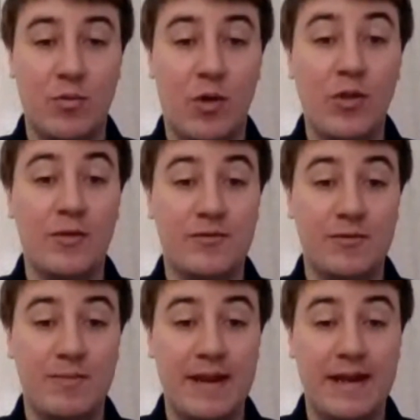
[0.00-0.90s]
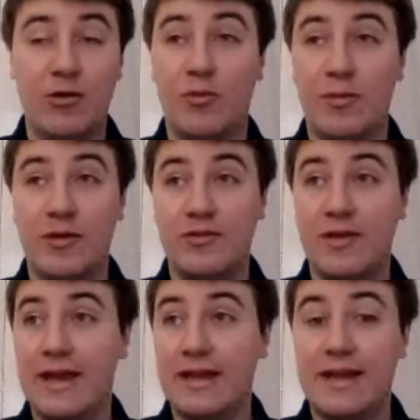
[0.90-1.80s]
We want them to be
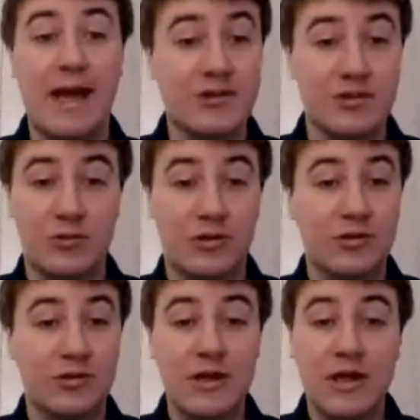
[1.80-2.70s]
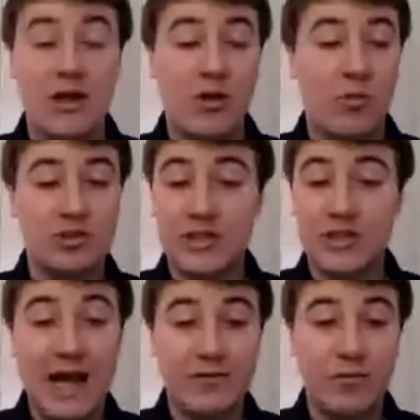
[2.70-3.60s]
almost a casual
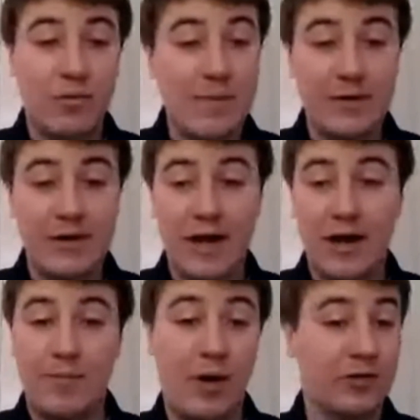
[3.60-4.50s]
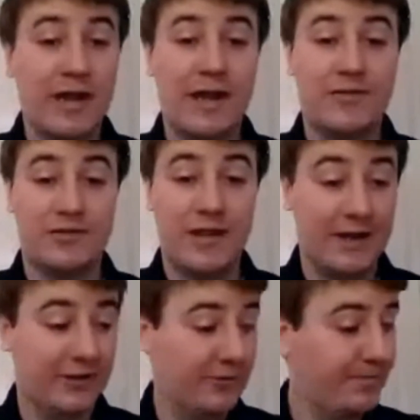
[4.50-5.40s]
chat, webinar, podcast
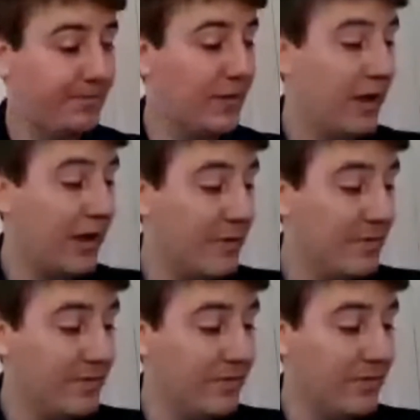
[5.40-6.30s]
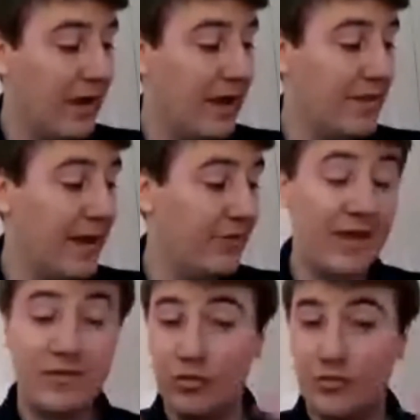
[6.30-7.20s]
style. And then,
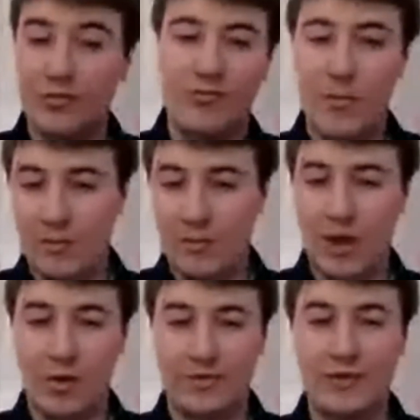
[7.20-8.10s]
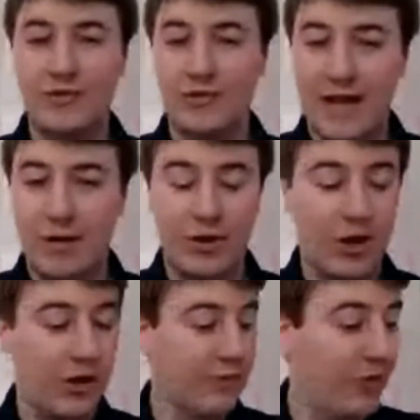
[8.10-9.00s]
so that's sort of the format that's the style we're
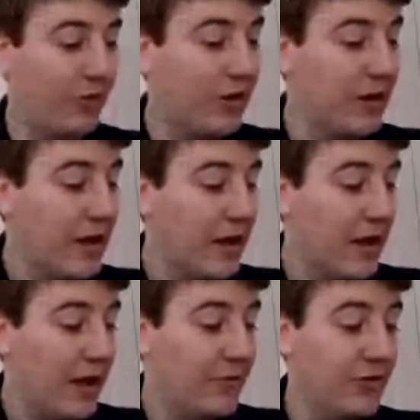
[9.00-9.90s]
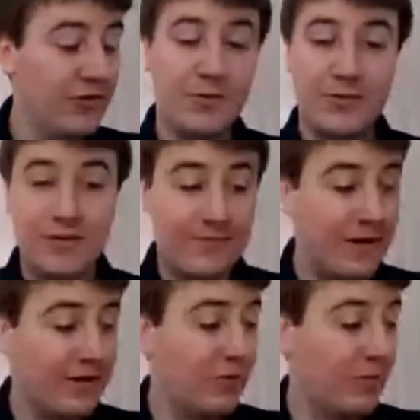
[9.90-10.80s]
going for. In terms of
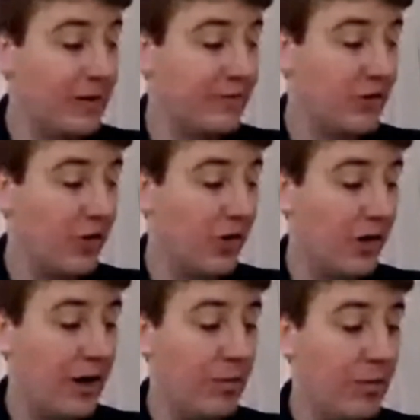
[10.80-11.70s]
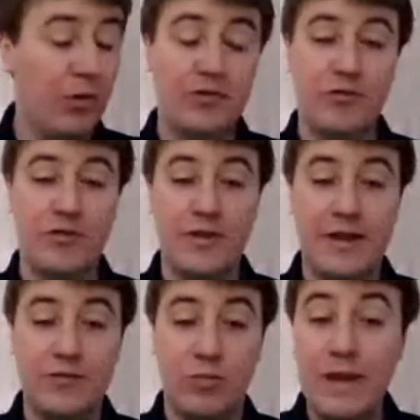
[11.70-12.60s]
specifics, we've got, we want to run
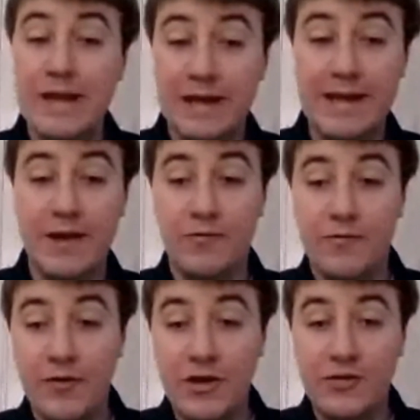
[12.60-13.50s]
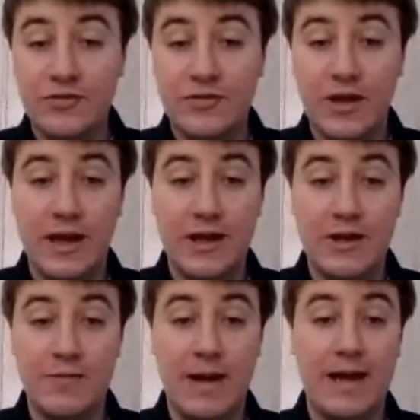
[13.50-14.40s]
these weekly at first,
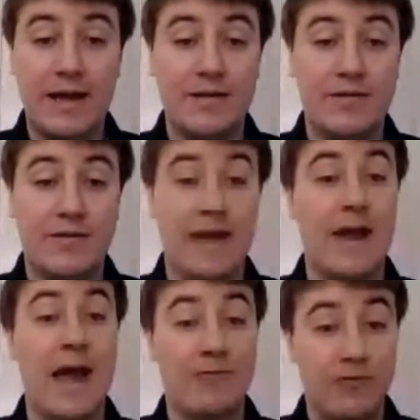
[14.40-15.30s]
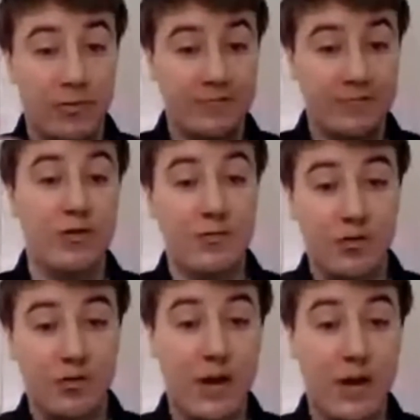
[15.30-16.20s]
and then after we've run them
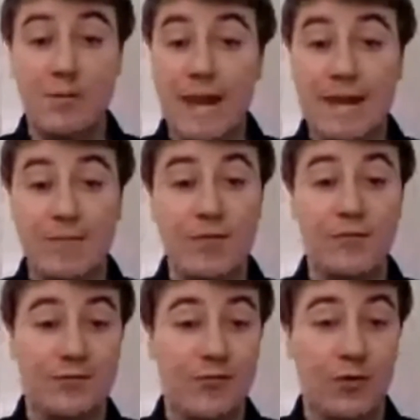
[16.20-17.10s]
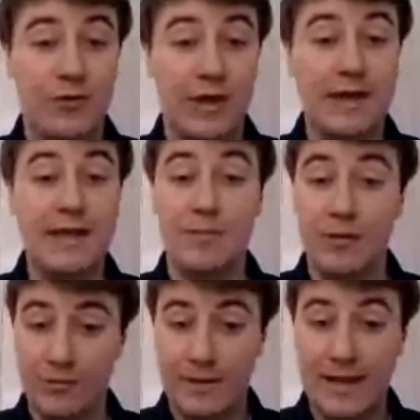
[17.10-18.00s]
for a while, we may move to fortnightly,
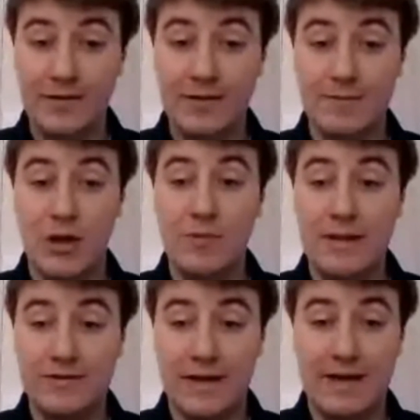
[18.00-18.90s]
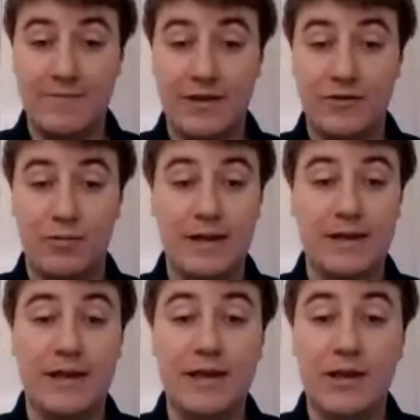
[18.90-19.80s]
but the plan at the moment is to have these
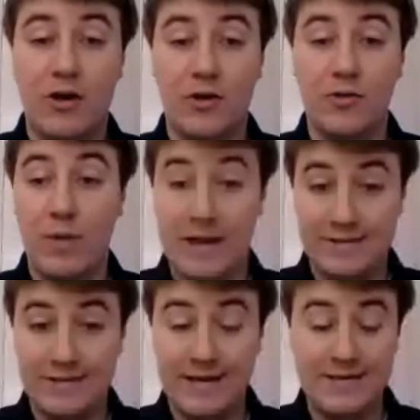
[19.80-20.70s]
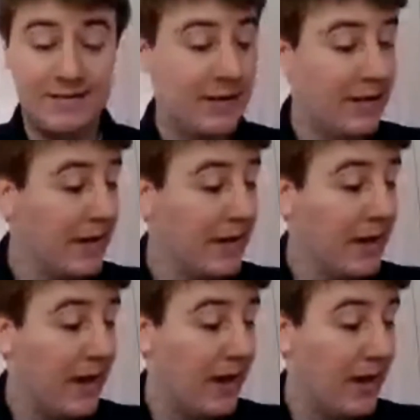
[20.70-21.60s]
weekly on Wednesdays.
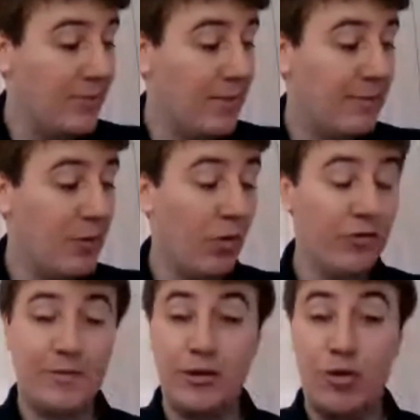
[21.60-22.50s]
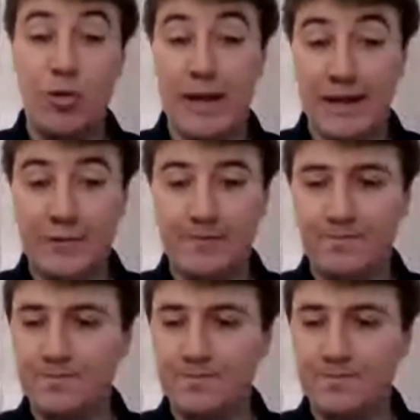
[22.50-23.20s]
And we want to be quick.